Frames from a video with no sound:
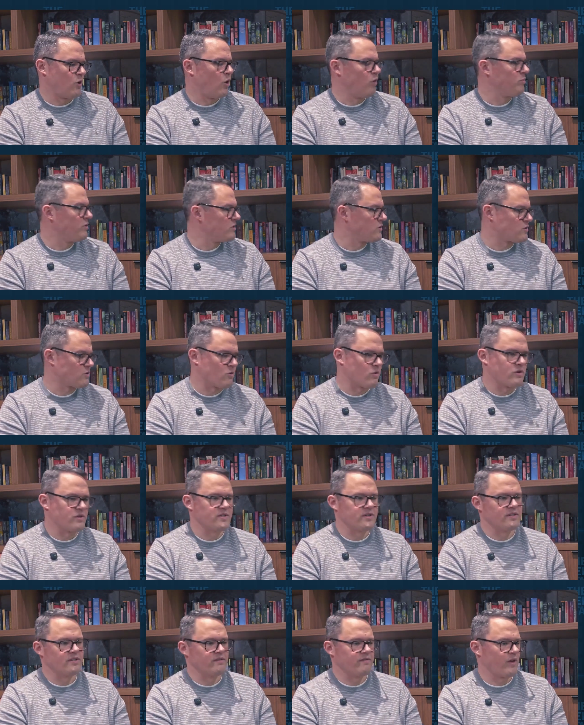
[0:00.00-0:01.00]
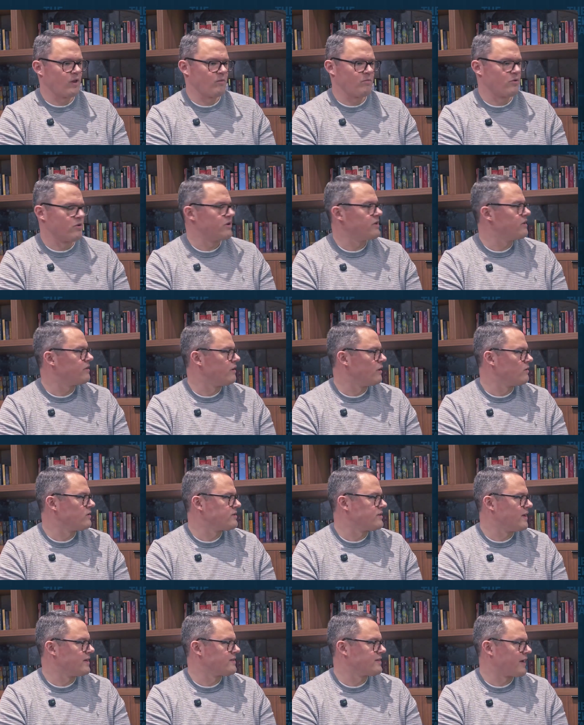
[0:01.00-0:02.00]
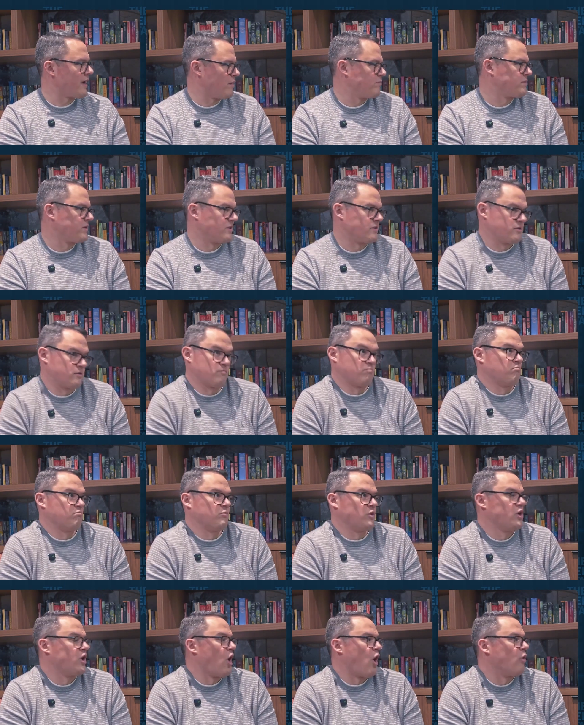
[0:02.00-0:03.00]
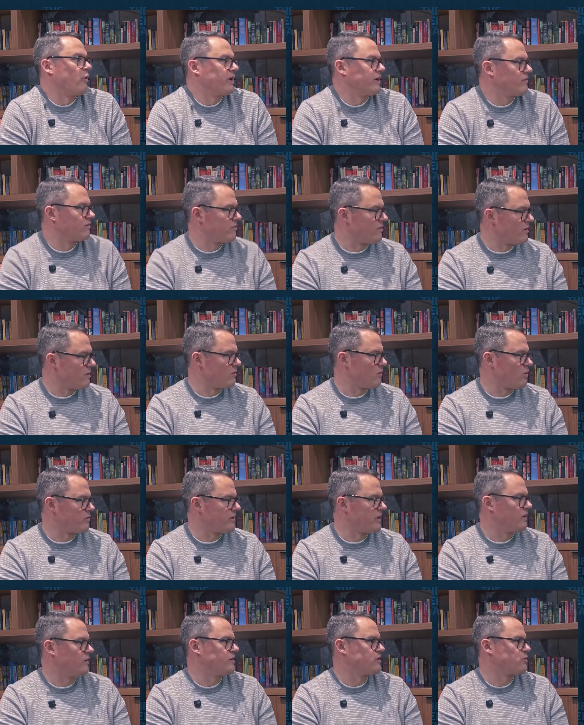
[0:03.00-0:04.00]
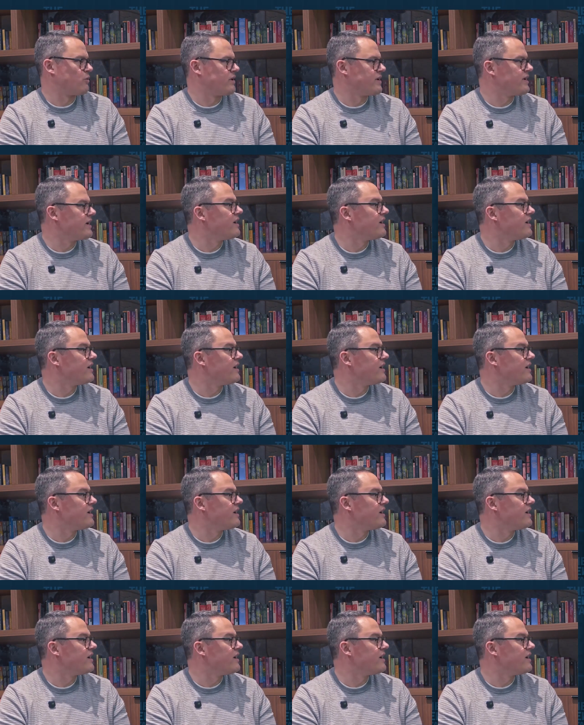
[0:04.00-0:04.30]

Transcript: open source and developer ethos that's kept us going for nearly 20